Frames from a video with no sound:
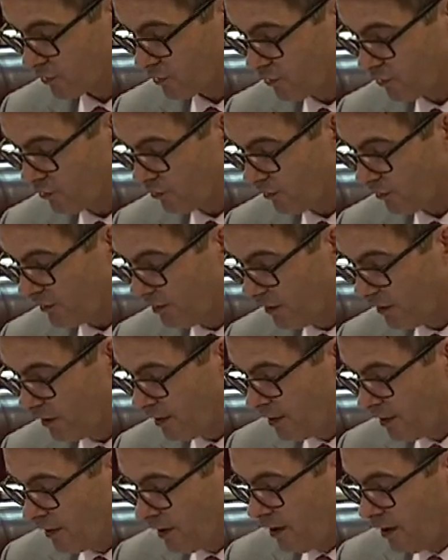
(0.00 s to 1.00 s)
recalled.
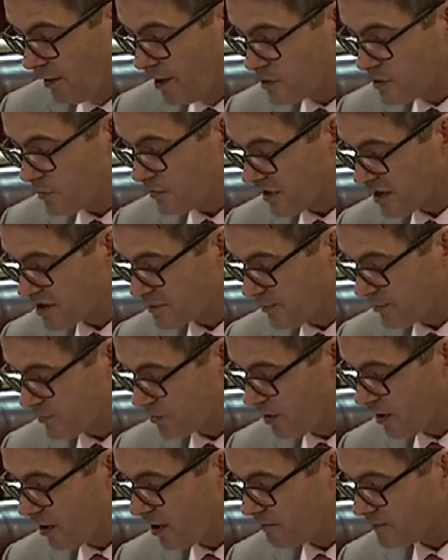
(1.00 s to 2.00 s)
These were
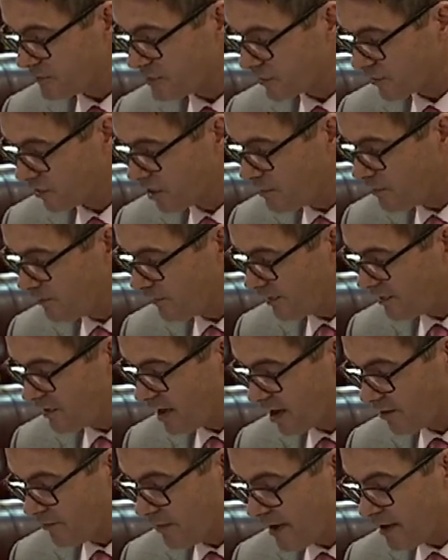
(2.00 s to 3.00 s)
desperate times. The cream of our
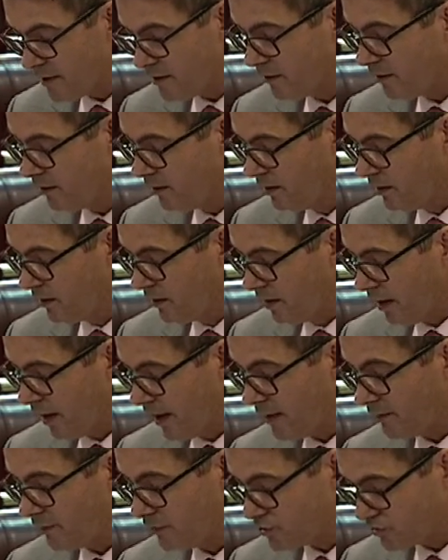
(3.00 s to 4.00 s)
young men
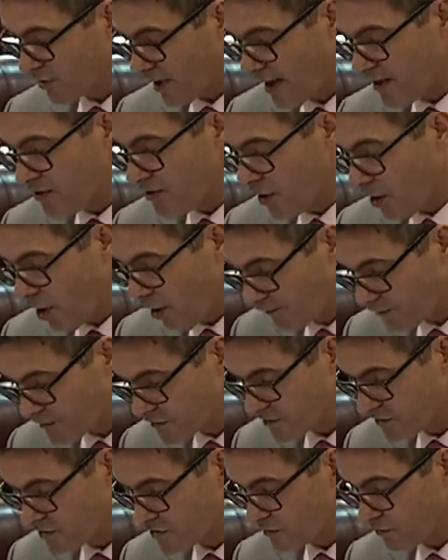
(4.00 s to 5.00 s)
and the trained
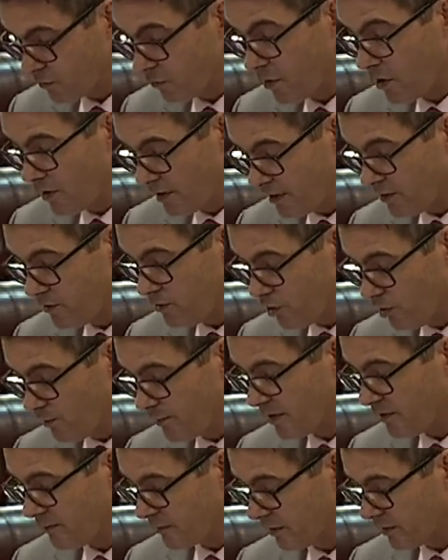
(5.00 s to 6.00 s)
officers were in
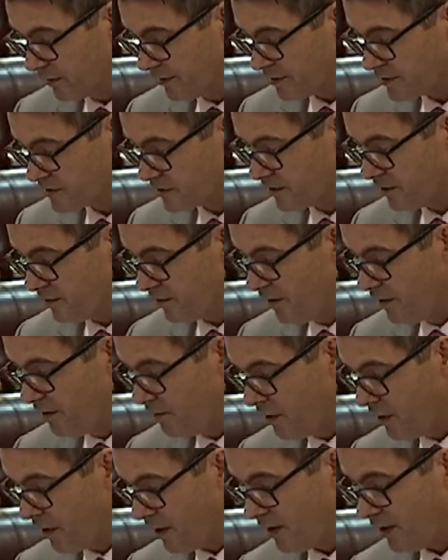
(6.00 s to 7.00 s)
Europe and the Middle East
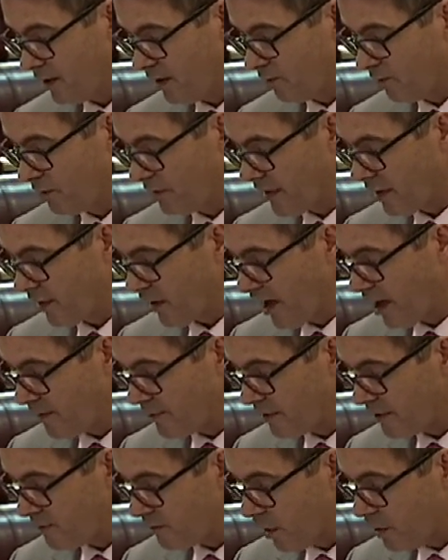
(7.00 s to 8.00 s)
with our army.